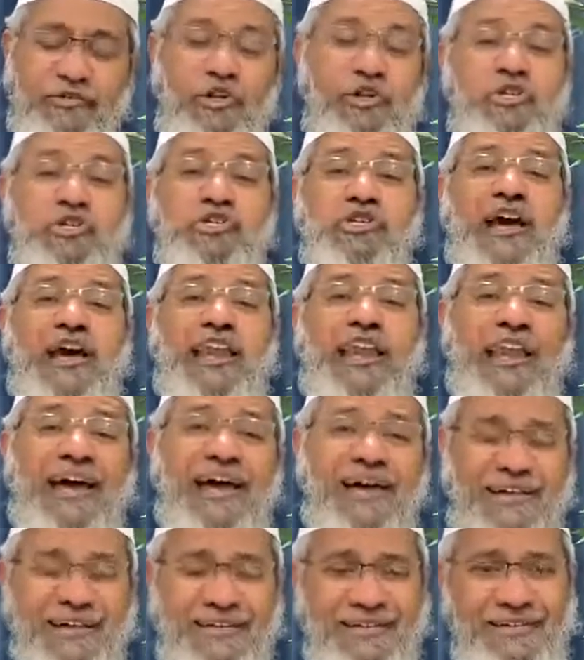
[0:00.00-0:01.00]
So
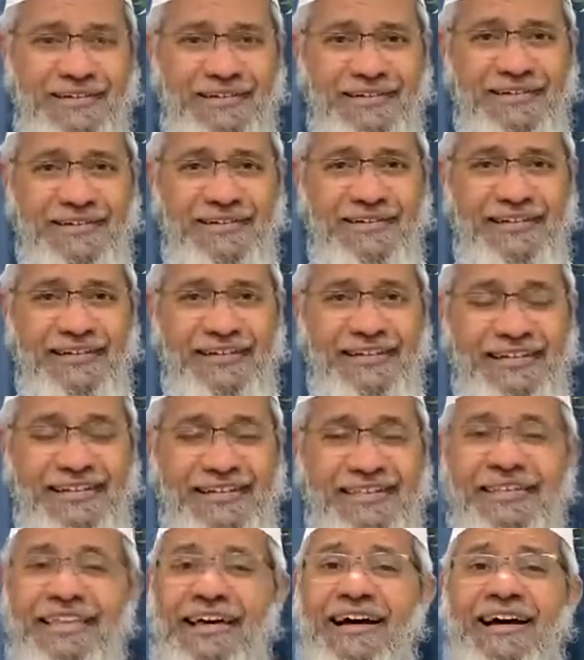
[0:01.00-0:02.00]
inshallah,
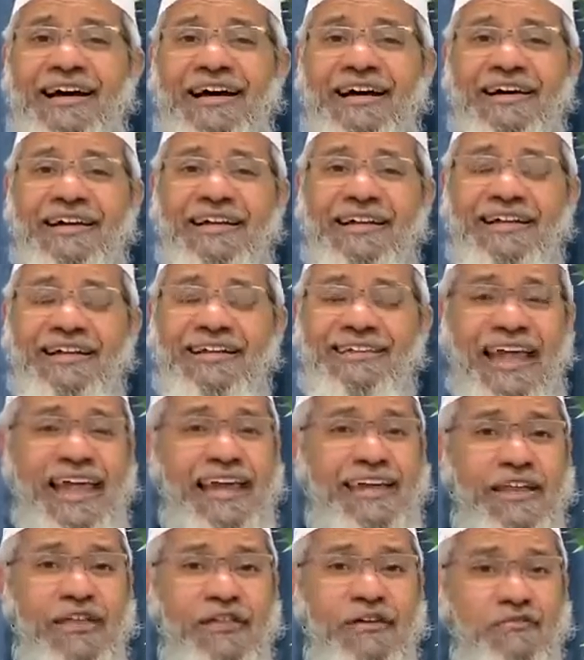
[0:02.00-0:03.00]
the
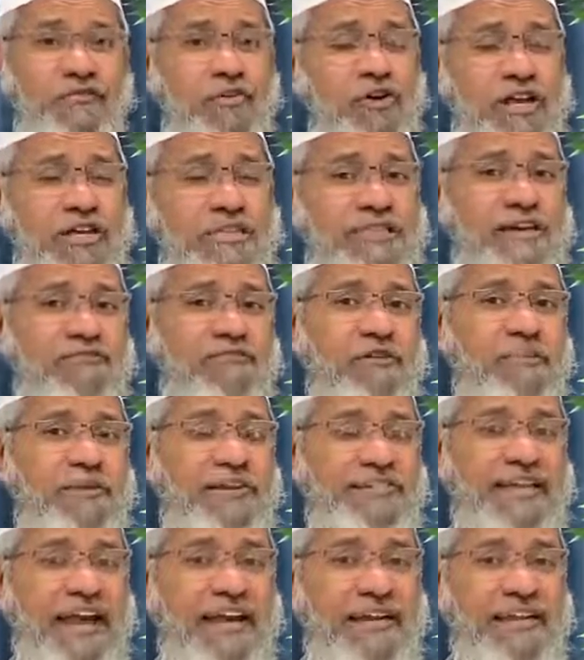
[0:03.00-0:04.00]
10 days of Dhul Hijjah will
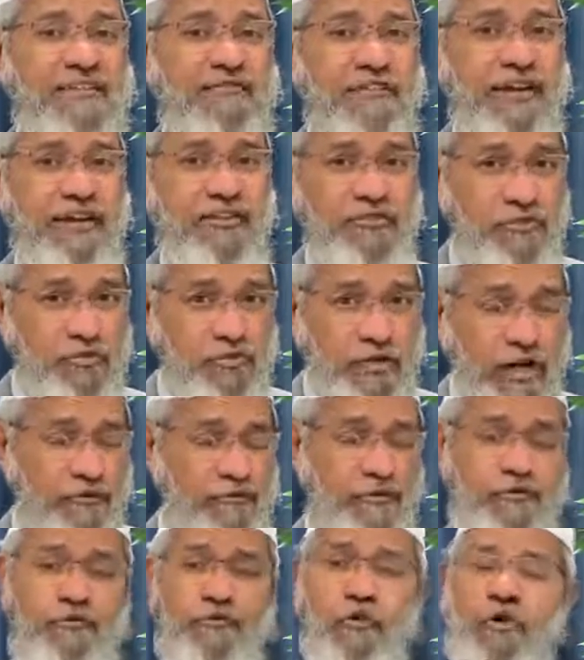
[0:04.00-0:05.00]
be starting very soon,
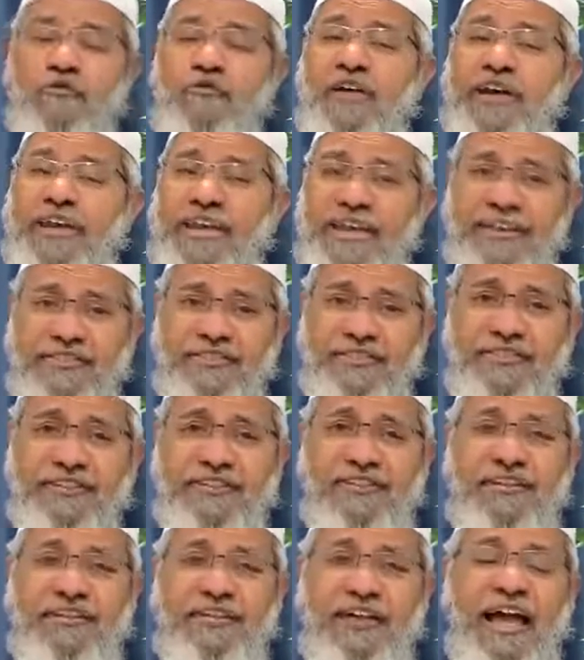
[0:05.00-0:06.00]
after 4 or 5 days,